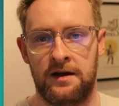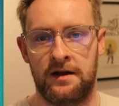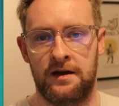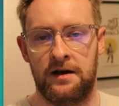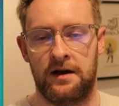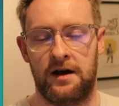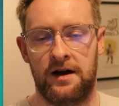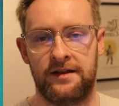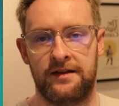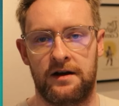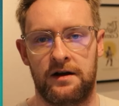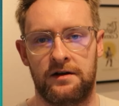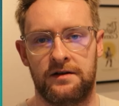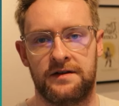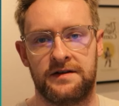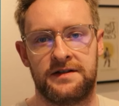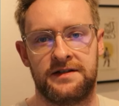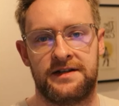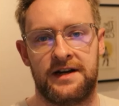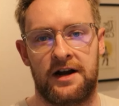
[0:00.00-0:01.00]
Hi there,
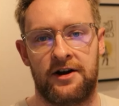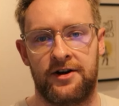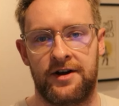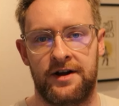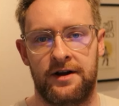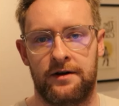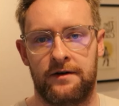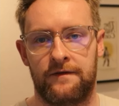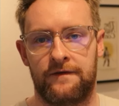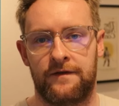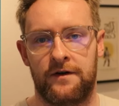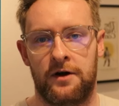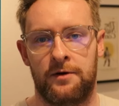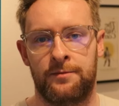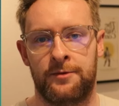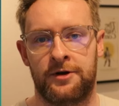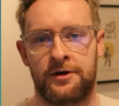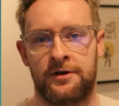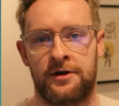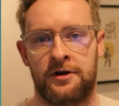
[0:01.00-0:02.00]
this is Dara here from
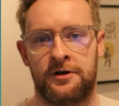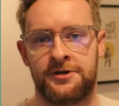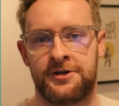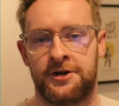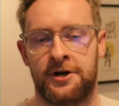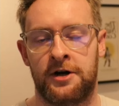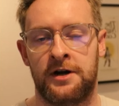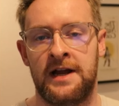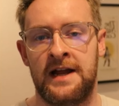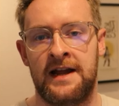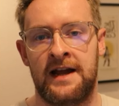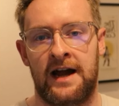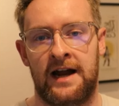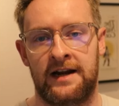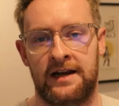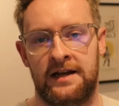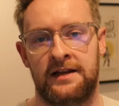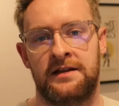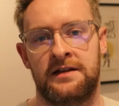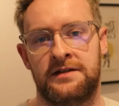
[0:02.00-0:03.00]
Nurture, and
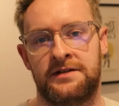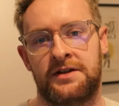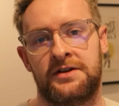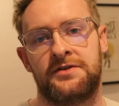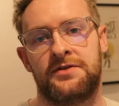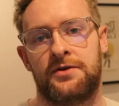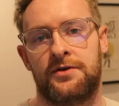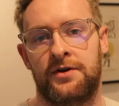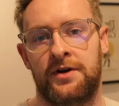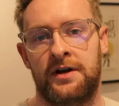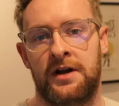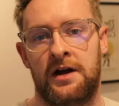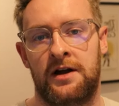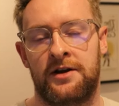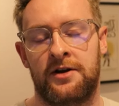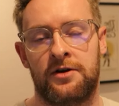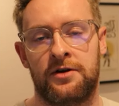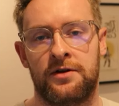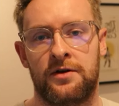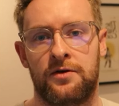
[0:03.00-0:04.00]
in this tutorial I'm
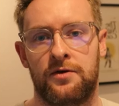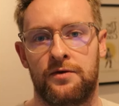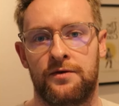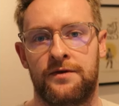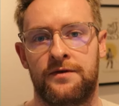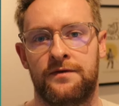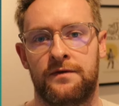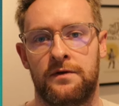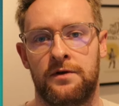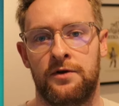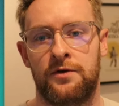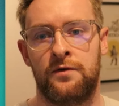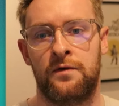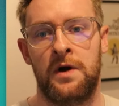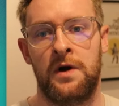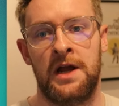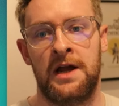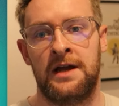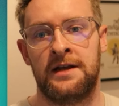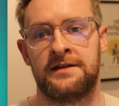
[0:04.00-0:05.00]
going to go through
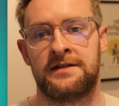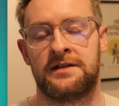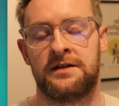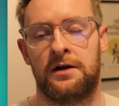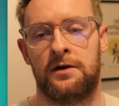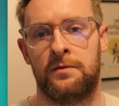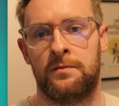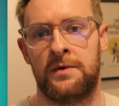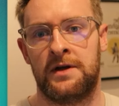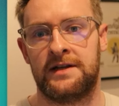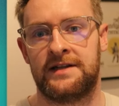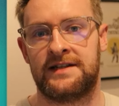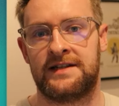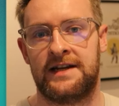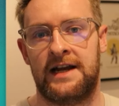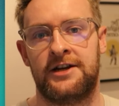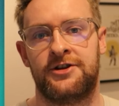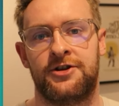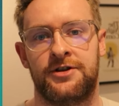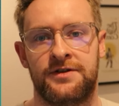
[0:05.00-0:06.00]
some
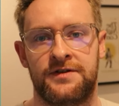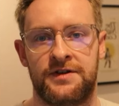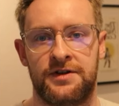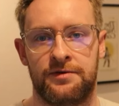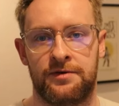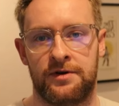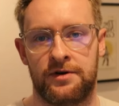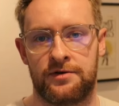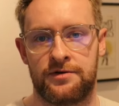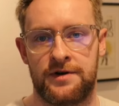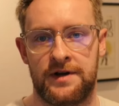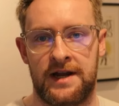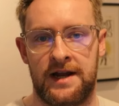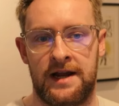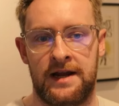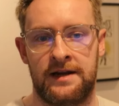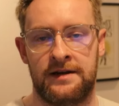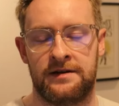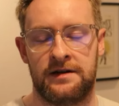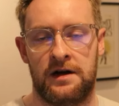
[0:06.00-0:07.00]
sessions you can
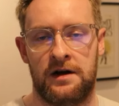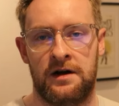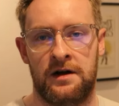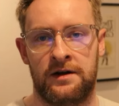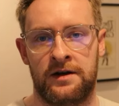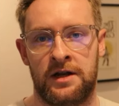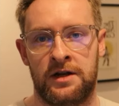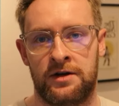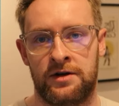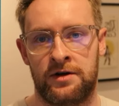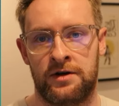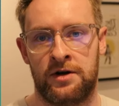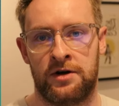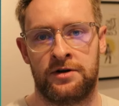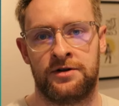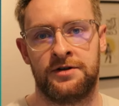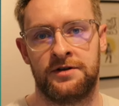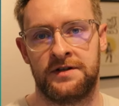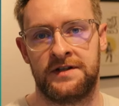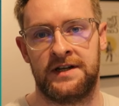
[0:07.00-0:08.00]
create on
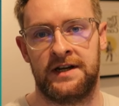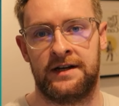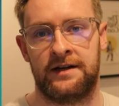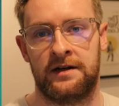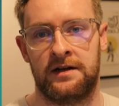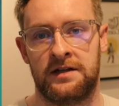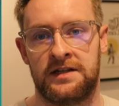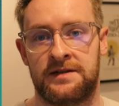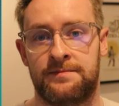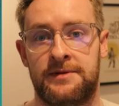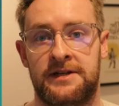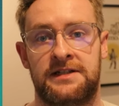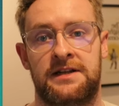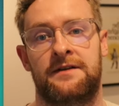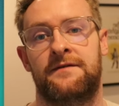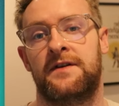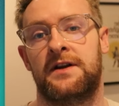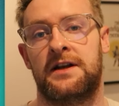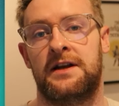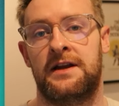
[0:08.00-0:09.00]
Nurture signals,
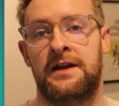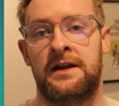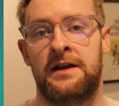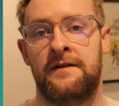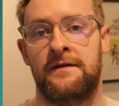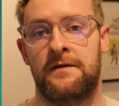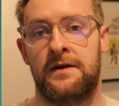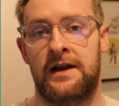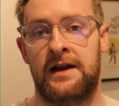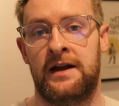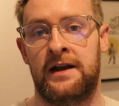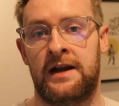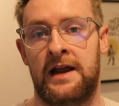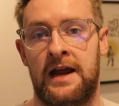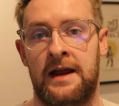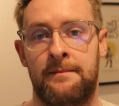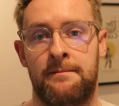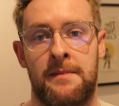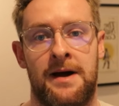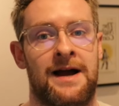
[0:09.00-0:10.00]
specifically
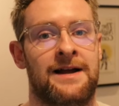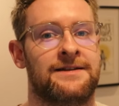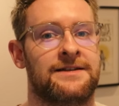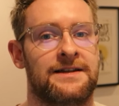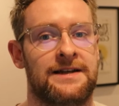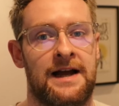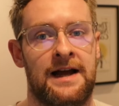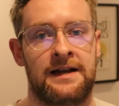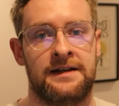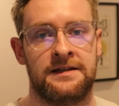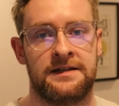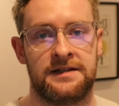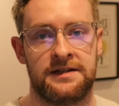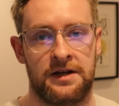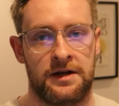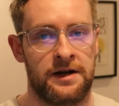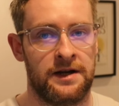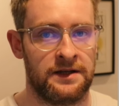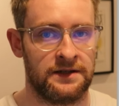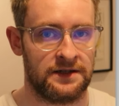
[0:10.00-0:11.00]
in maths and
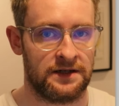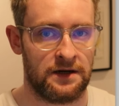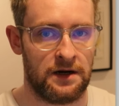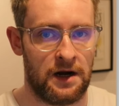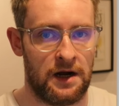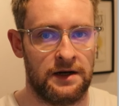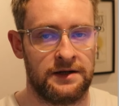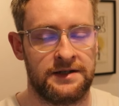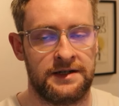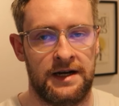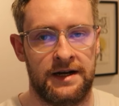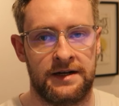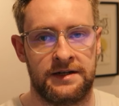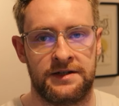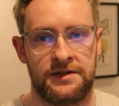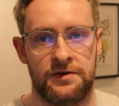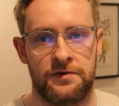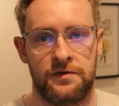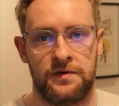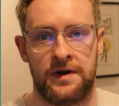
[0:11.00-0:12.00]
science context.
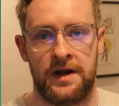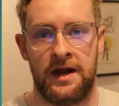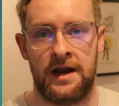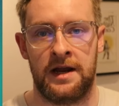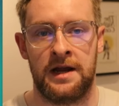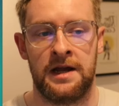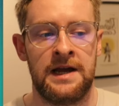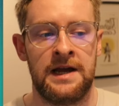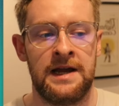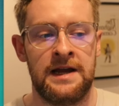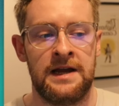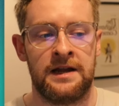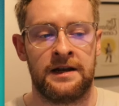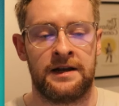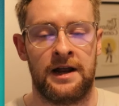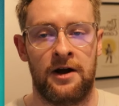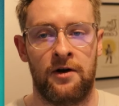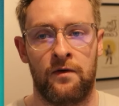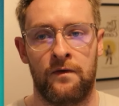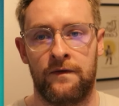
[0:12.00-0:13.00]
Okay,
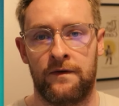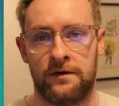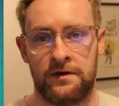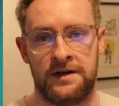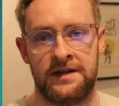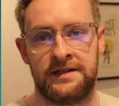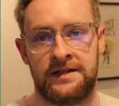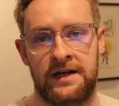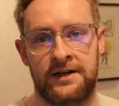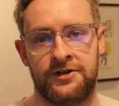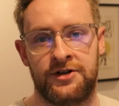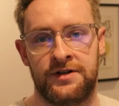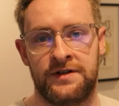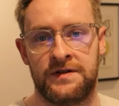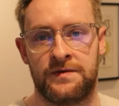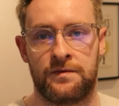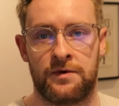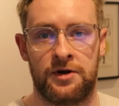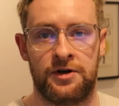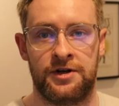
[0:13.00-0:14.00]
now for these sessions
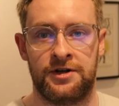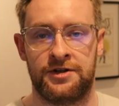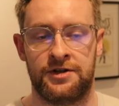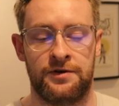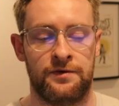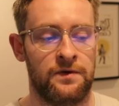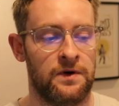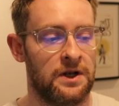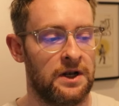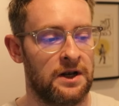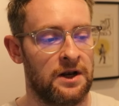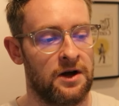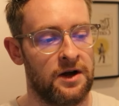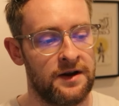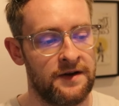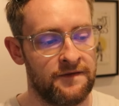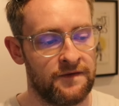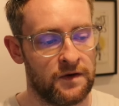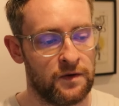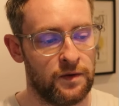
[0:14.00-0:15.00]
we're going to do
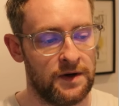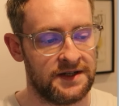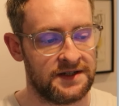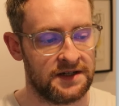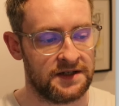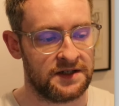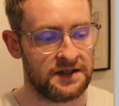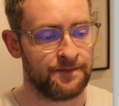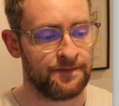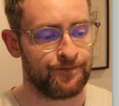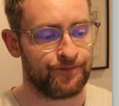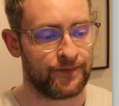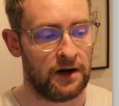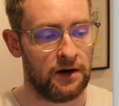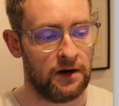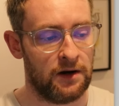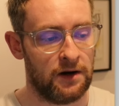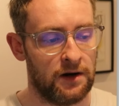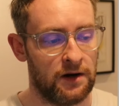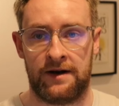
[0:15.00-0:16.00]
live quizzes
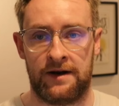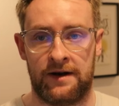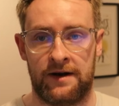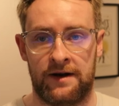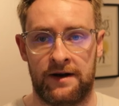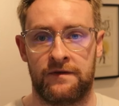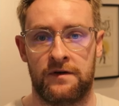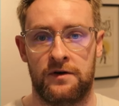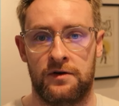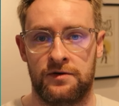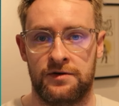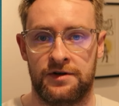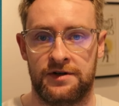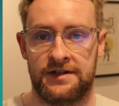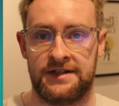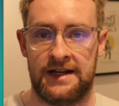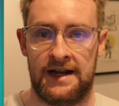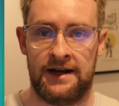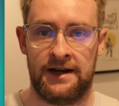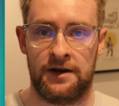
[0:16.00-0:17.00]
or check for
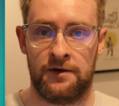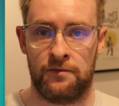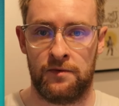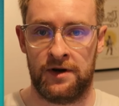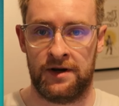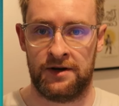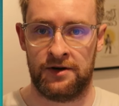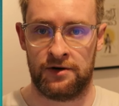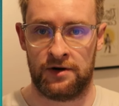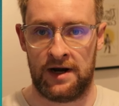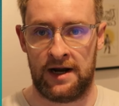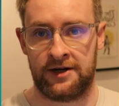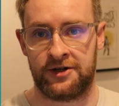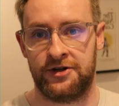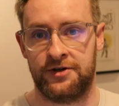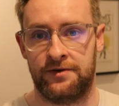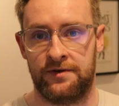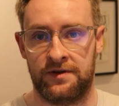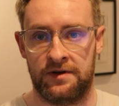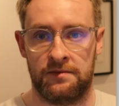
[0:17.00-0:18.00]
understanding when you're actually
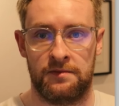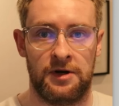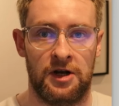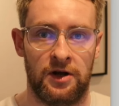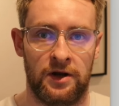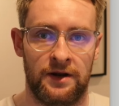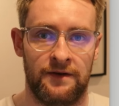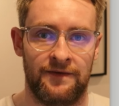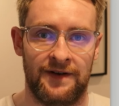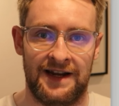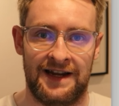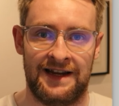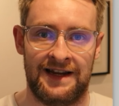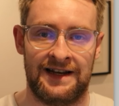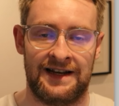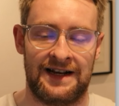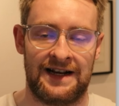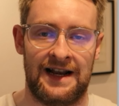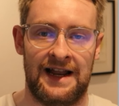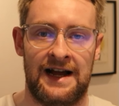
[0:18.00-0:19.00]
doing them live in
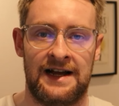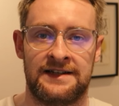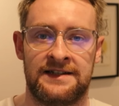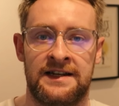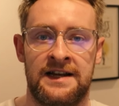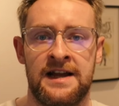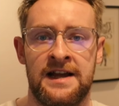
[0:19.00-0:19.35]
class.